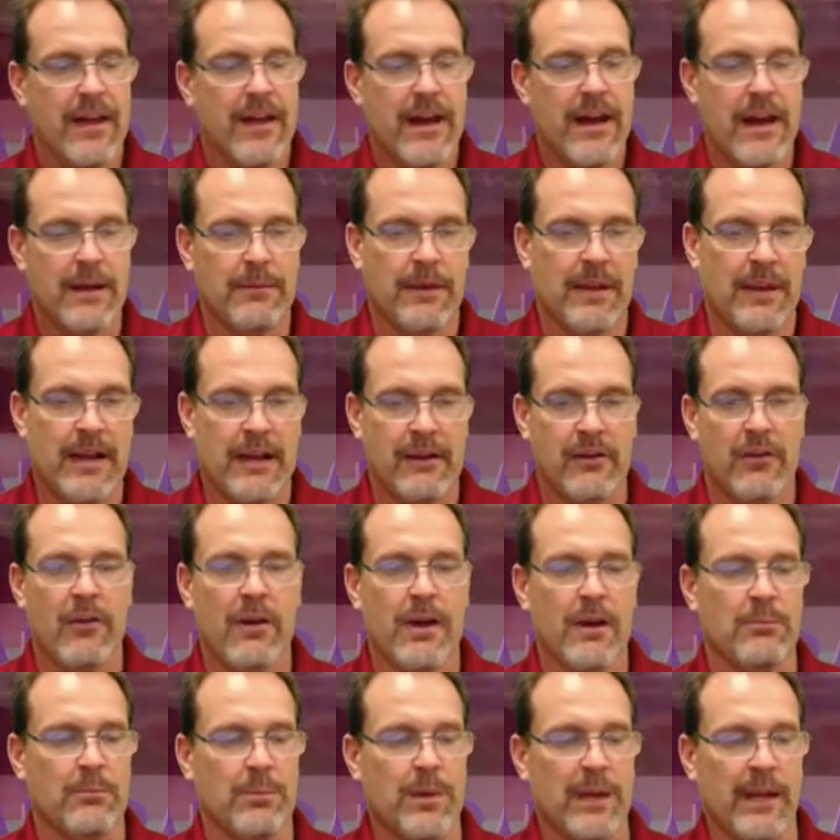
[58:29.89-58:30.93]
I mean, I know
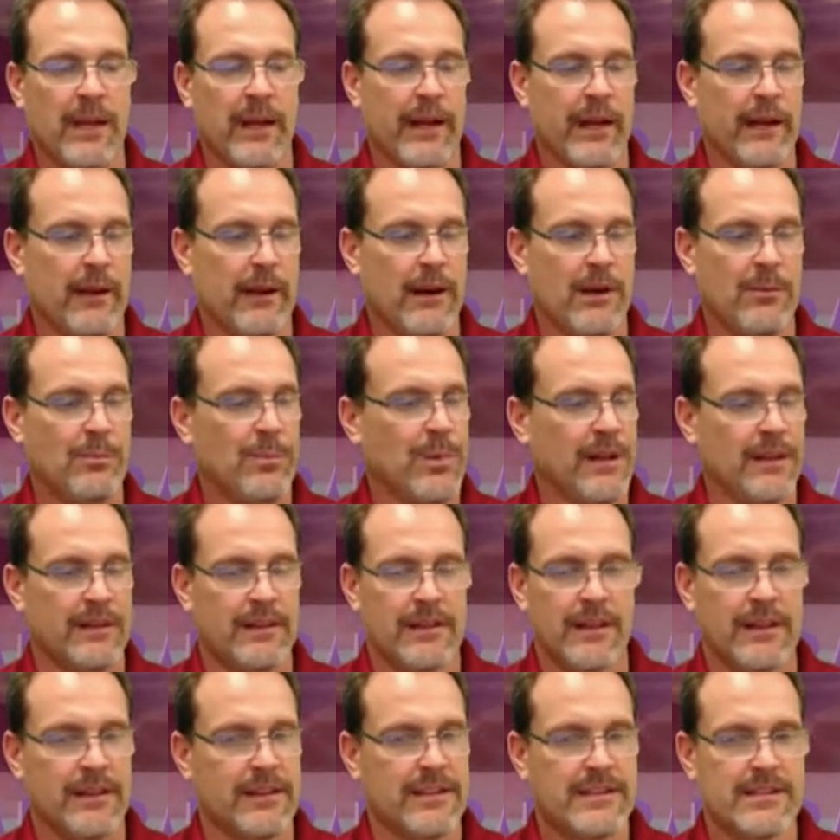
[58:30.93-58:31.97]
I'm beating it up, but
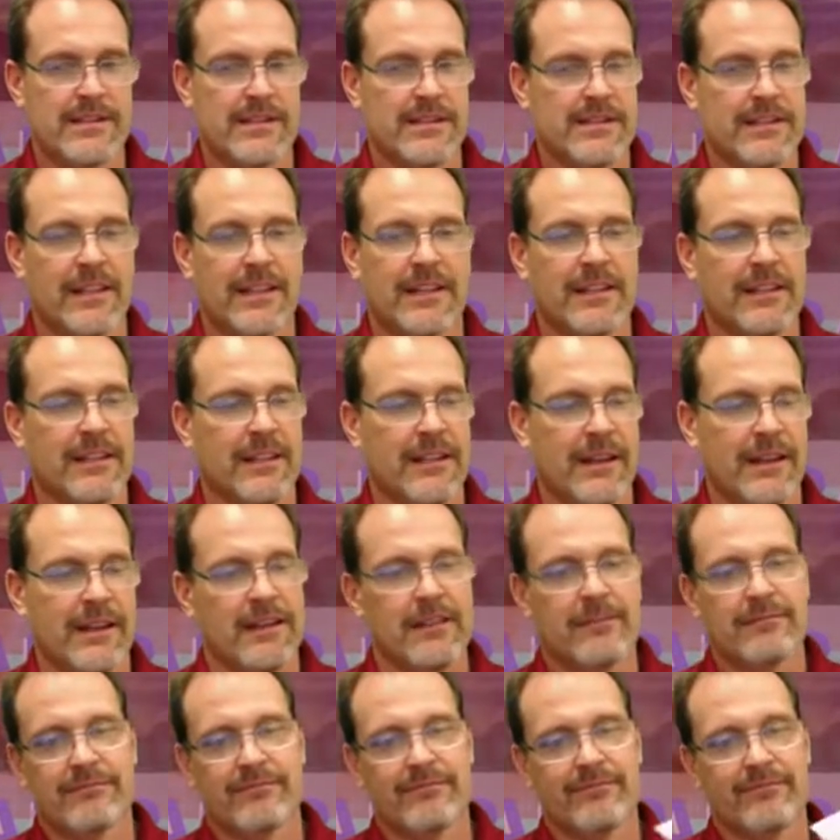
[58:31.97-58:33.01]
this is the
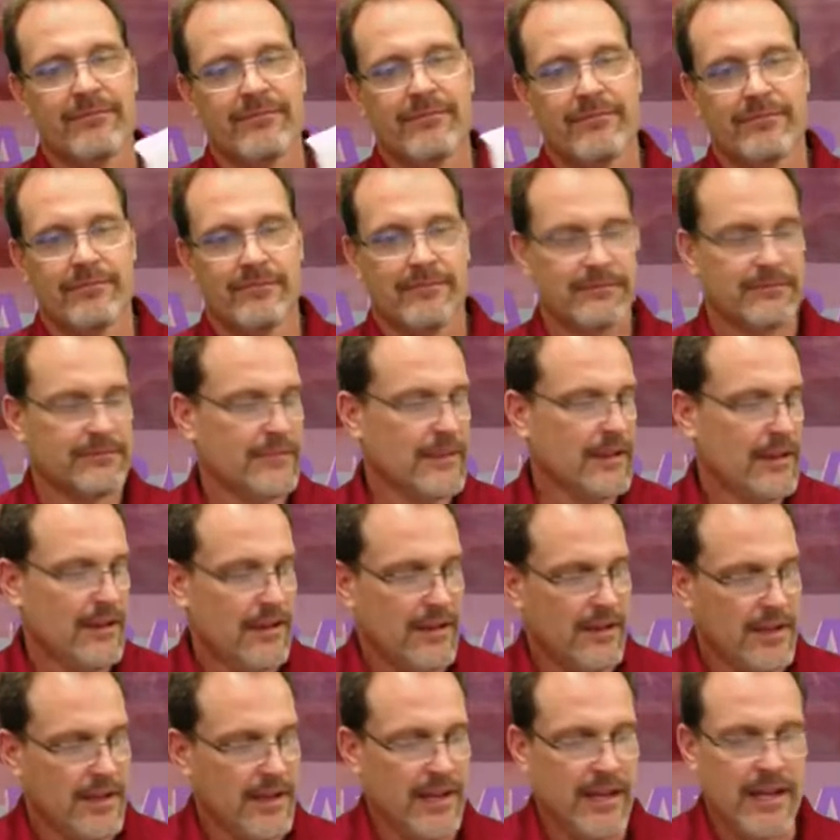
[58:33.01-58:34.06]
yeah
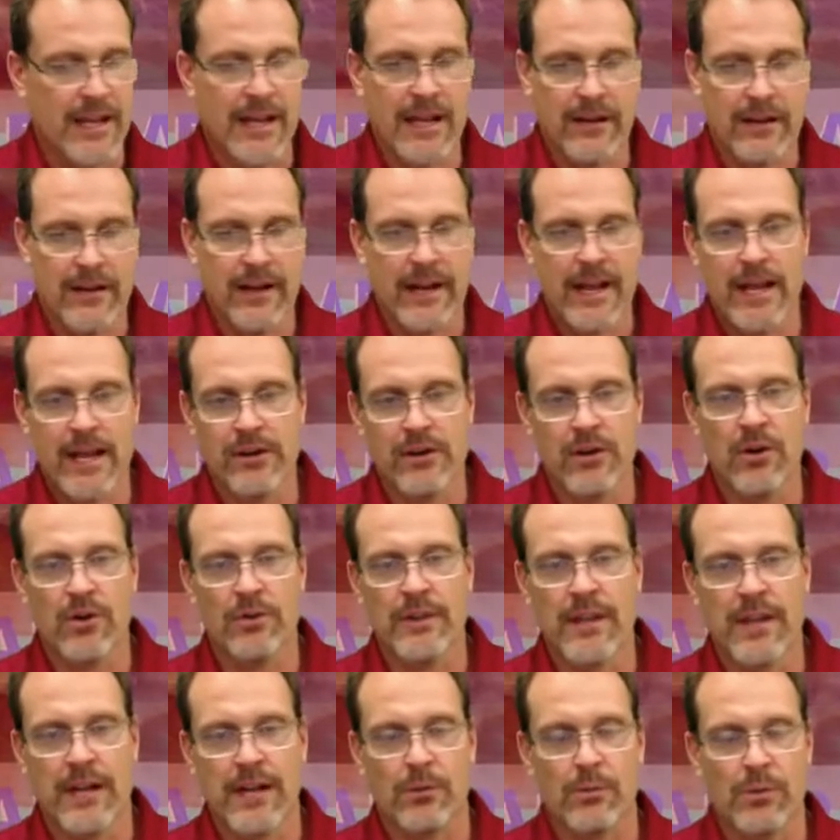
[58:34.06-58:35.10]
and I and I know
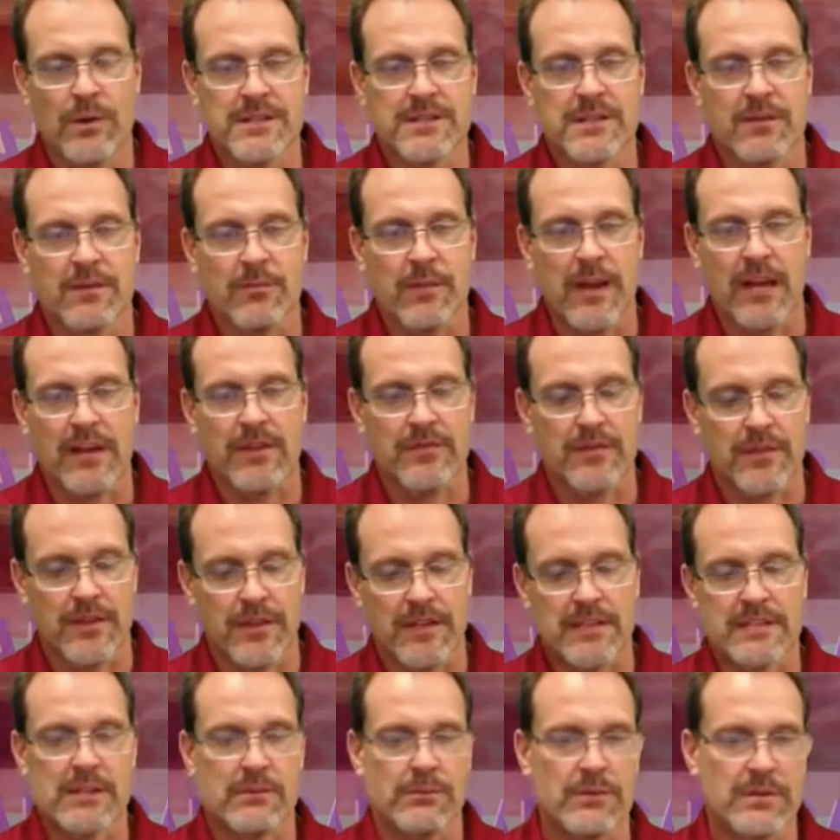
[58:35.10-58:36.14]
that it wasn't made for
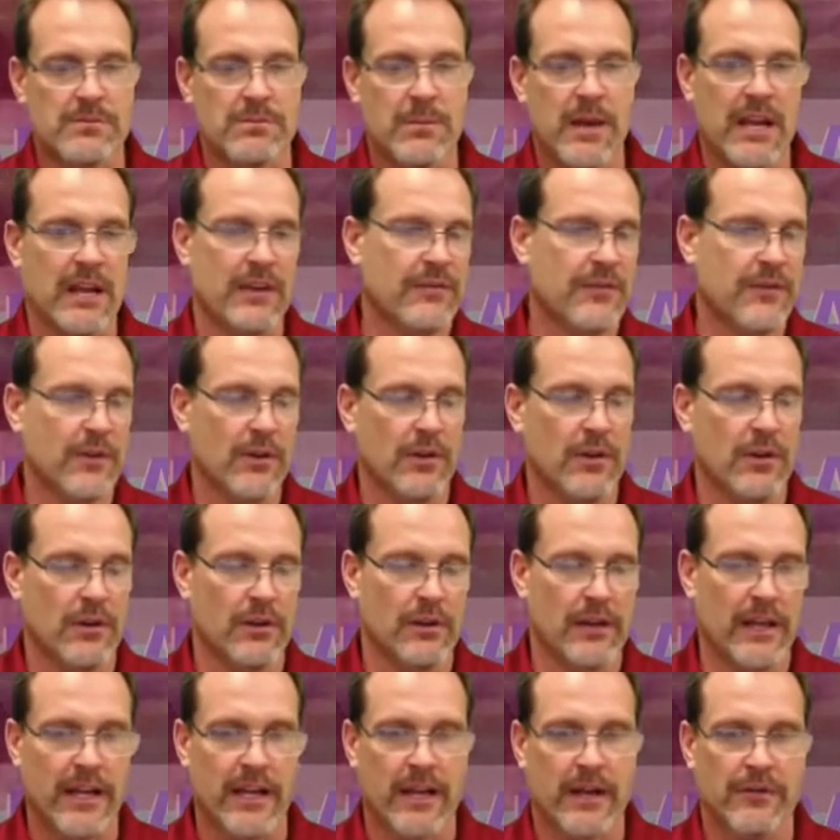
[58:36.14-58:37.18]
this. It was made for
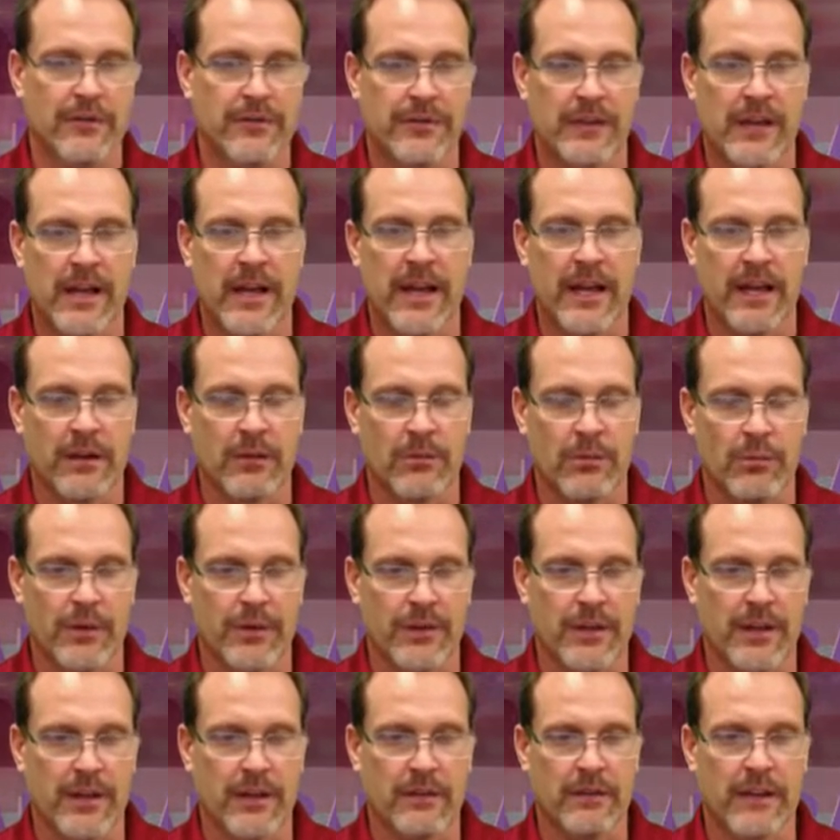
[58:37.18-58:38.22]
like a flying
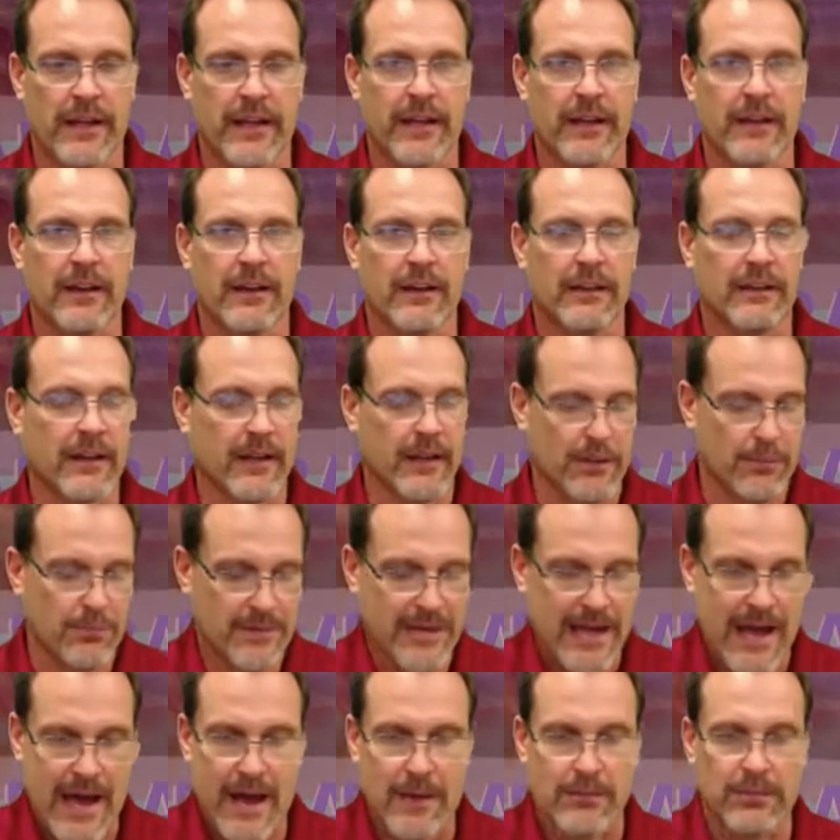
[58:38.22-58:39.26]
with a like a like a
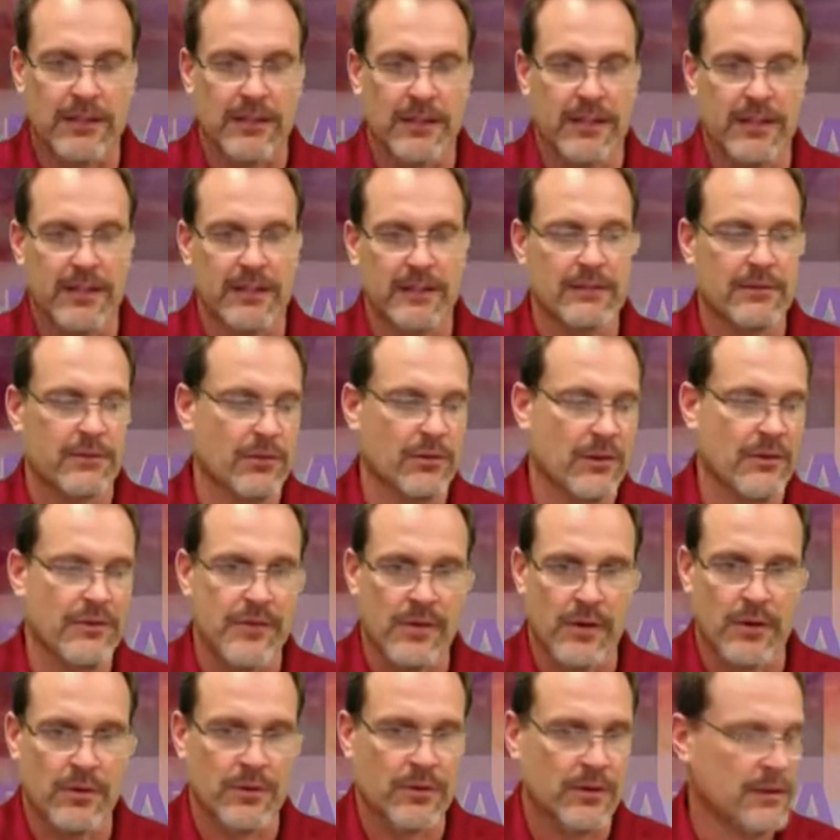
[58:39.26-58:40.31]
tablet or a
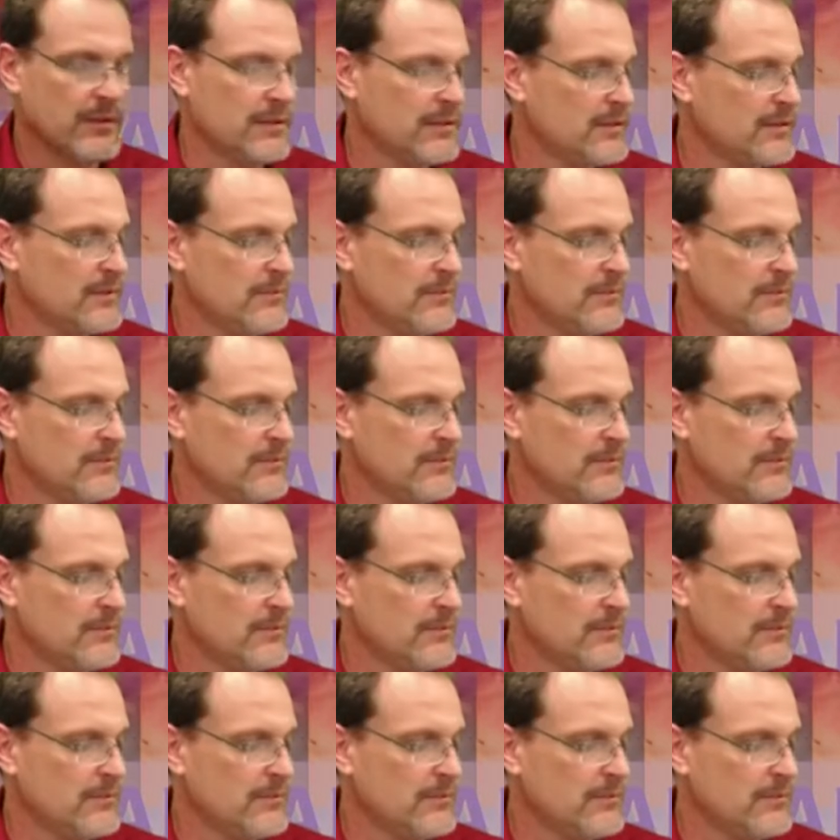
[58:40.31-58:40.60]
phone.